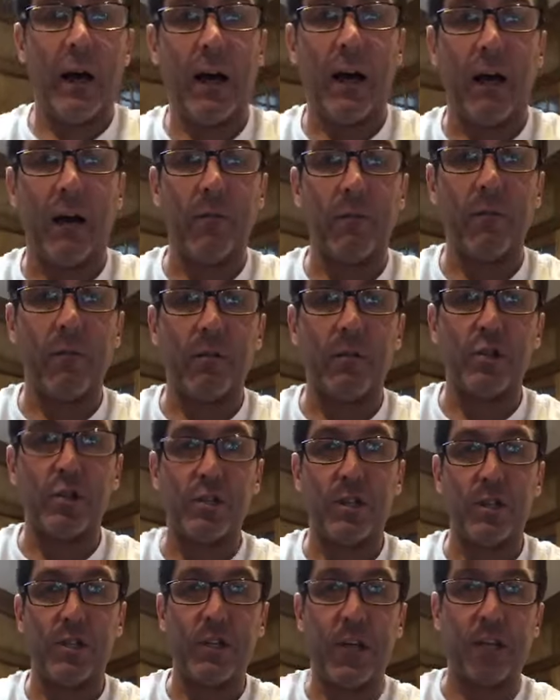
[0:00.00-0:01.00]
uh,
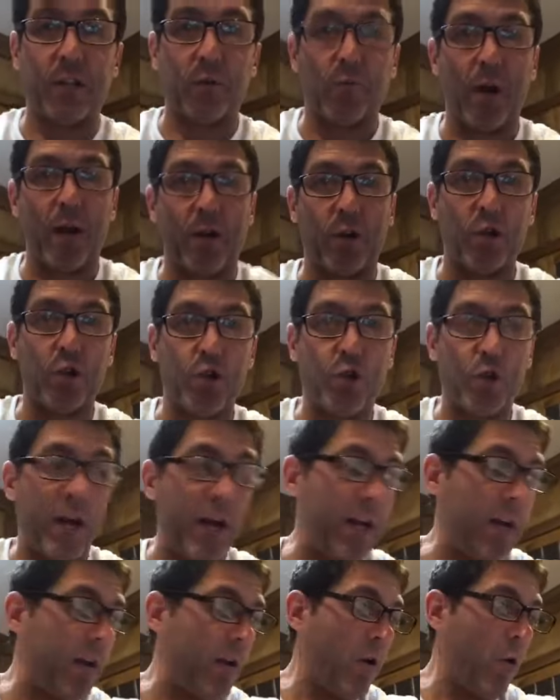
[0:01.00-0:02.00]
just to set the record
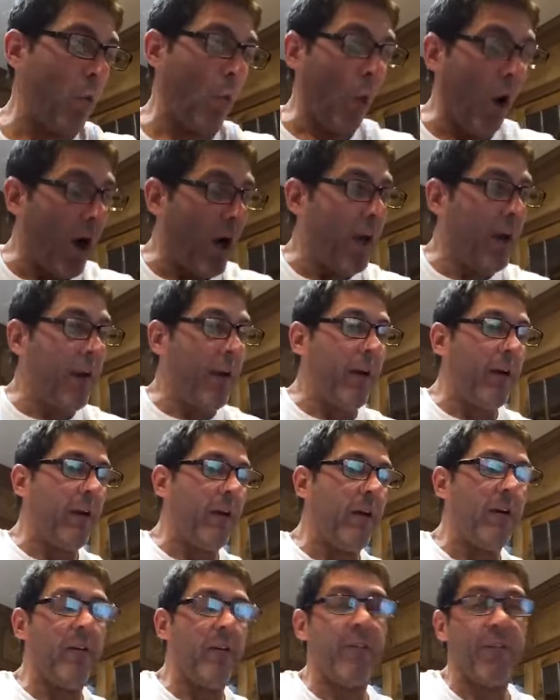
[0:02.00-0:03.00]
straight, one
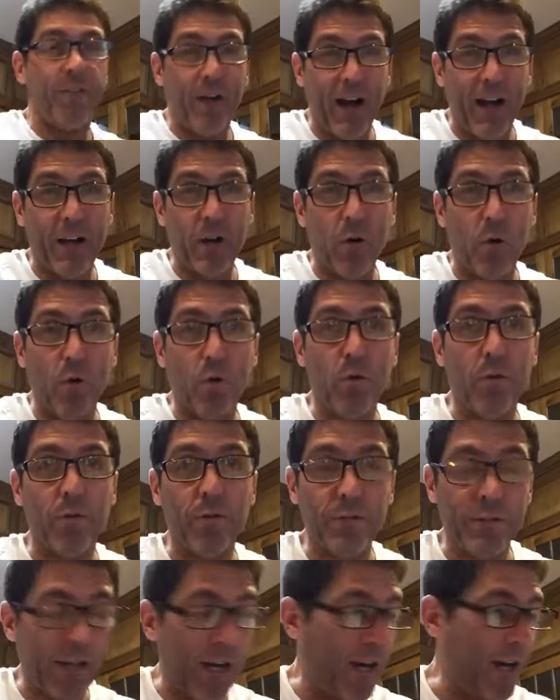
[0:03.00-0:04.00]
final
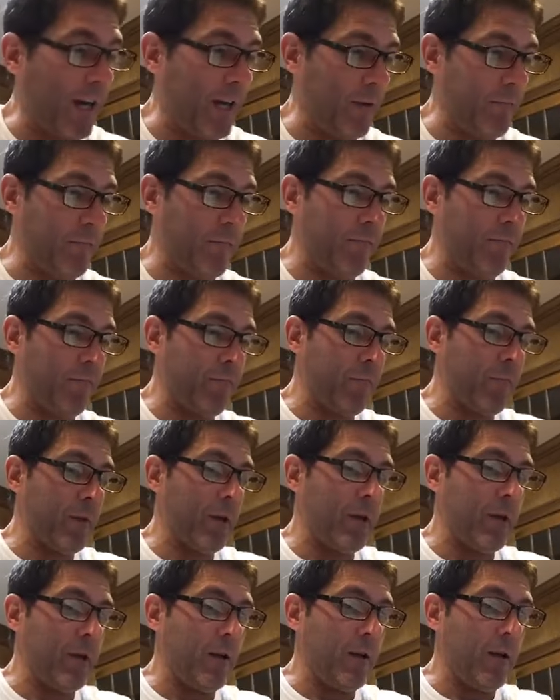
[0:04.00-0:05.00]
time,
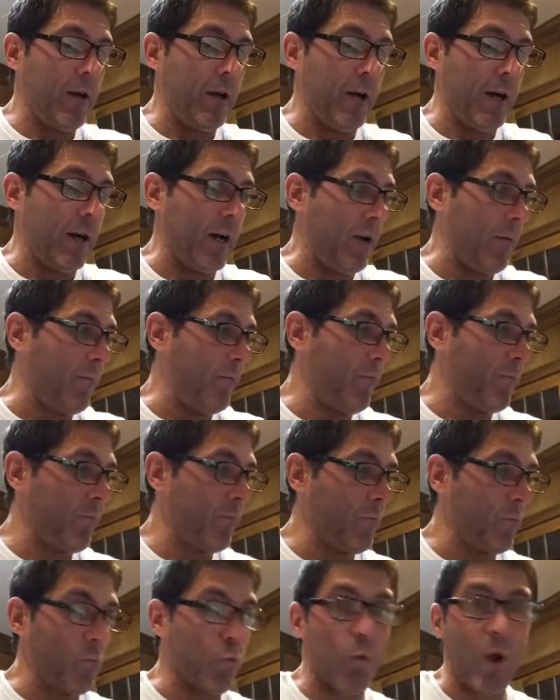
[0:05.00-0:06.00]

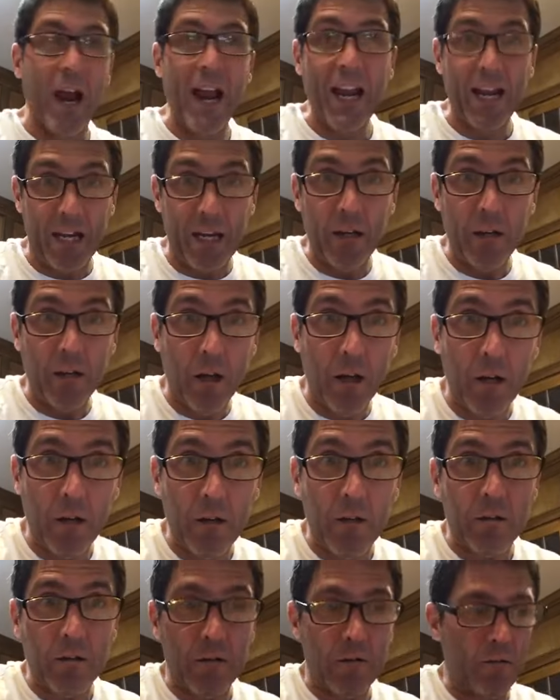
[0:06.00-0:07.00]
um, rain,
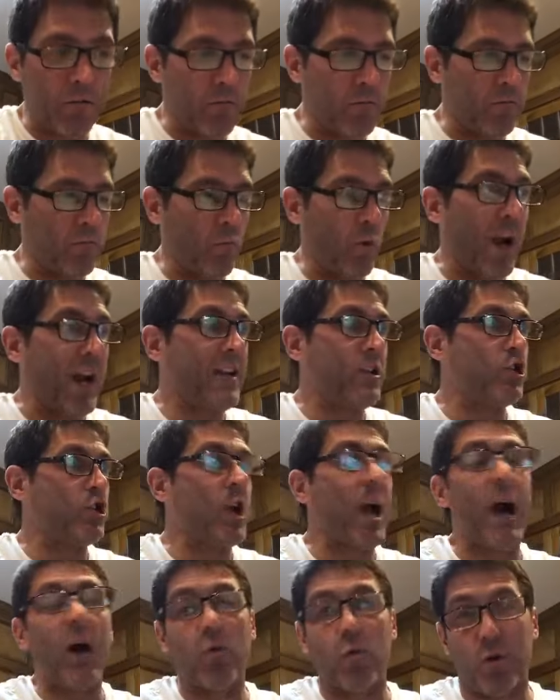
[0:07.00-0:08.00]
rain
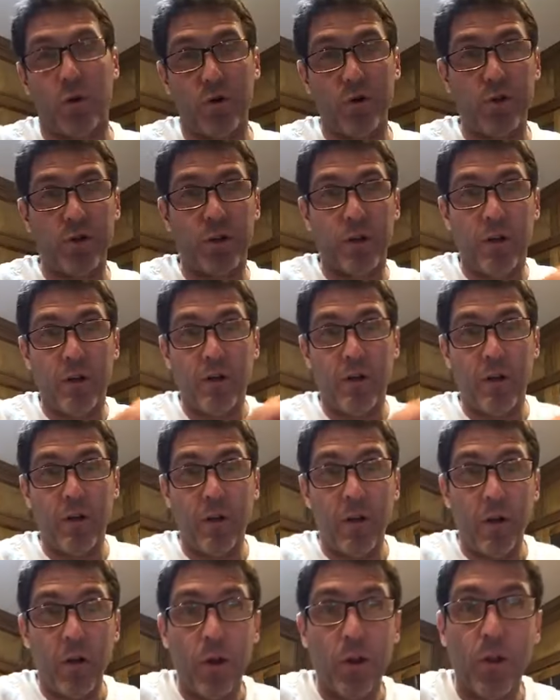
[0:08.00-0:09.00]
showers,
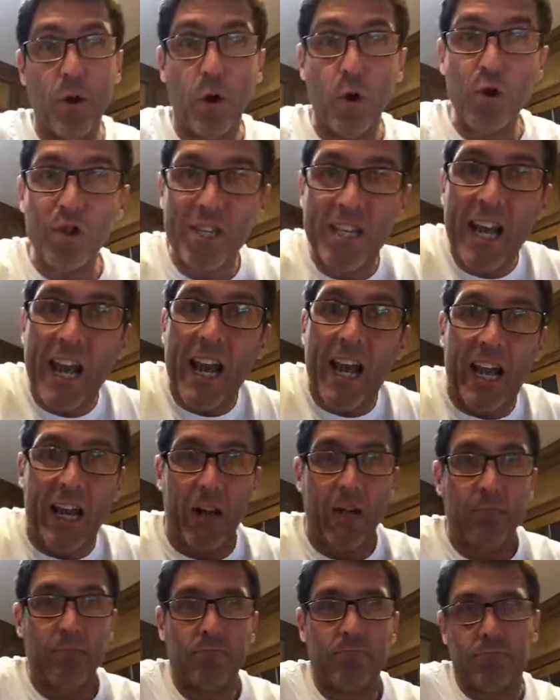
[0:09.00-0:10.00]

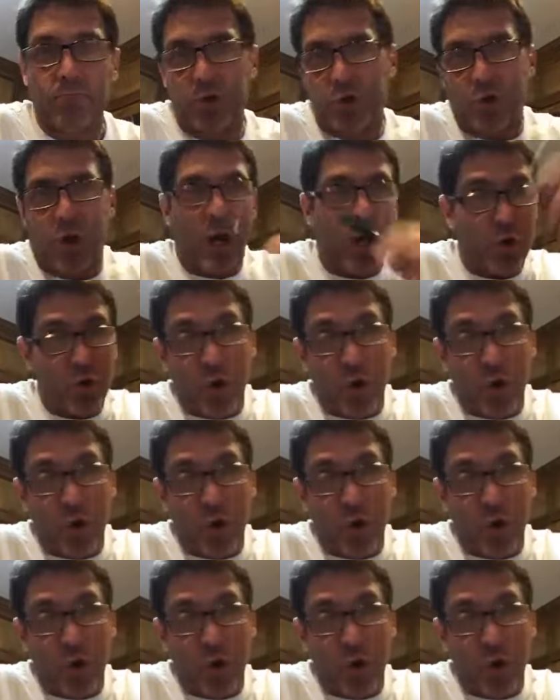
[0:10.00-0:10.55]
Thursday, as you're